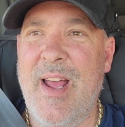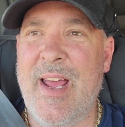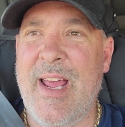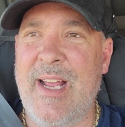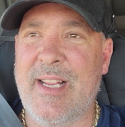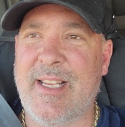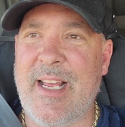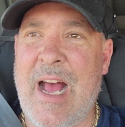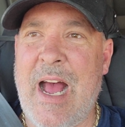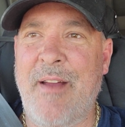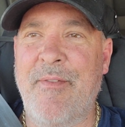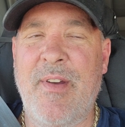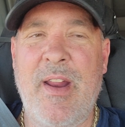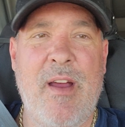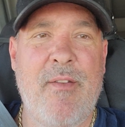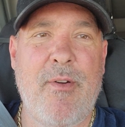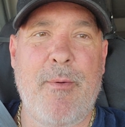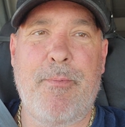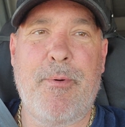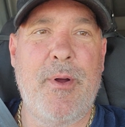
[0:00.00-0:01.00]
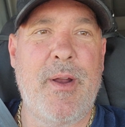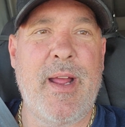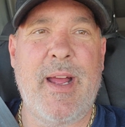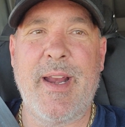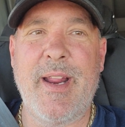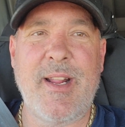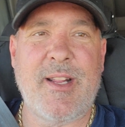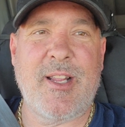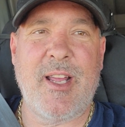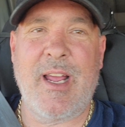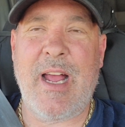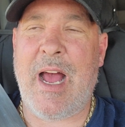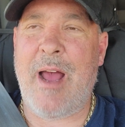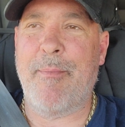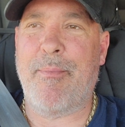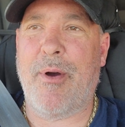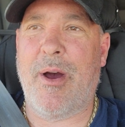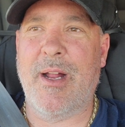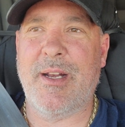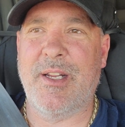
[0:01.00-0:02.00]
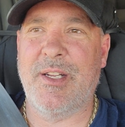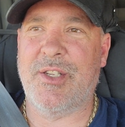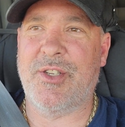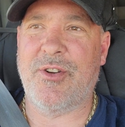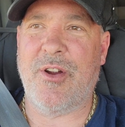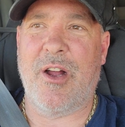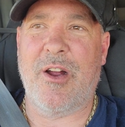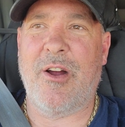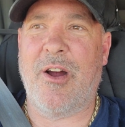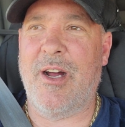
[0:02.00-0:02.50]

he said, I've never put anything, I bought this truck,